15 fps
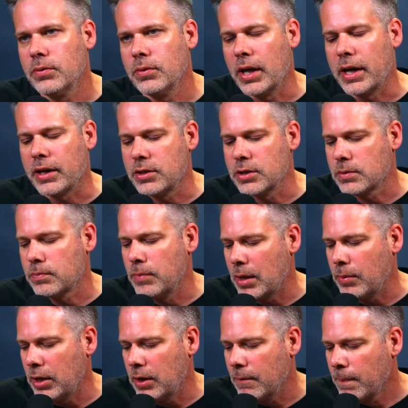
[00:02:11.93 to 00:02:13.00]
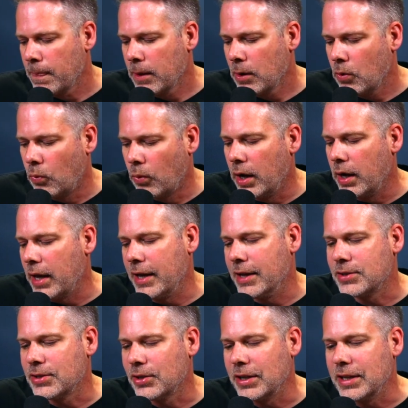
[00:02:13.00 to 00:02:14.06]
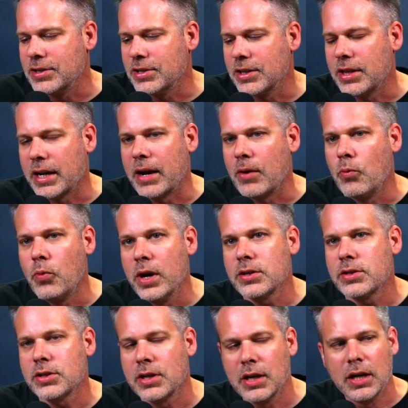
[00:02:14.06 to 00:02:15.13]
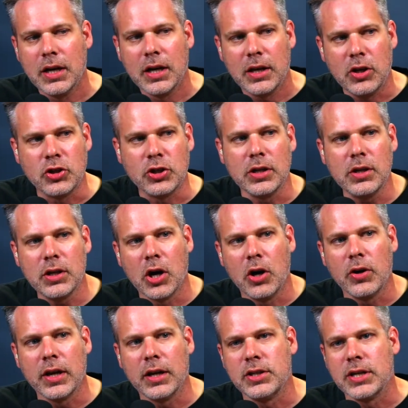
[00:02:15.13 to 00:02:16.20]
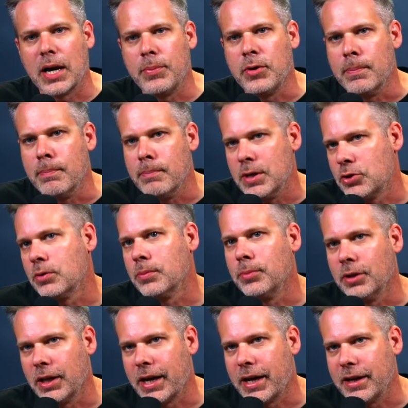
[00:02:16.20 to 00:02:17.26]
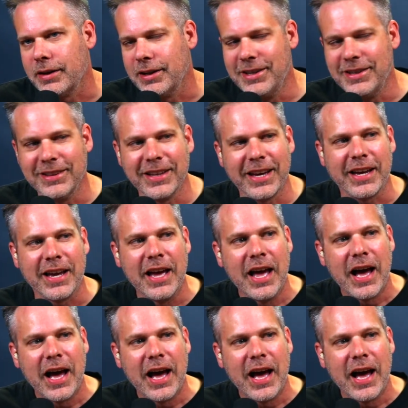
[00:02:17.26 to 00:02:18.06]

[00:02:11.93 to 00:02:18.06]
like just maybe one answer isn't that I wish you shouldn't go get a job you're miserable at. Like,